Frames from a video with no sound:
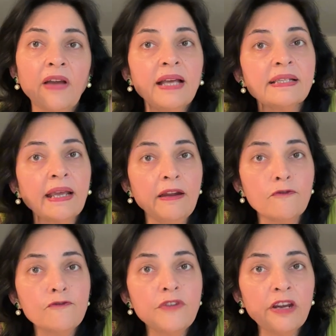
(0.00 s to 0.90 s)
as
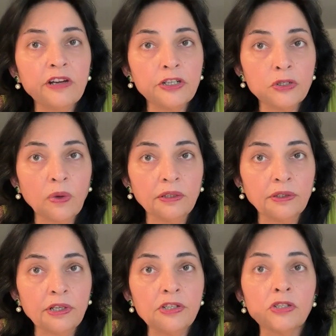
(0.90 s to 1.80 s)
inferior to
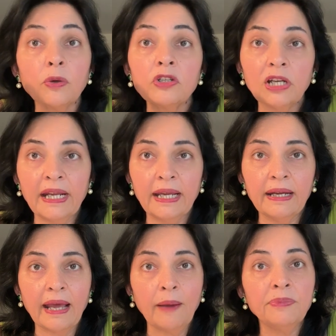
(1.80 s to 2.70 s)
others, socially
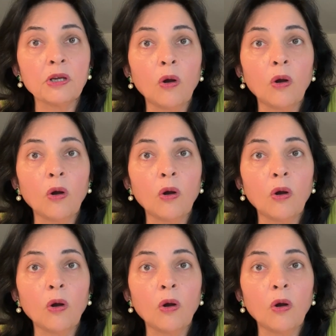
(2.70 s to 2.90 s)
inept,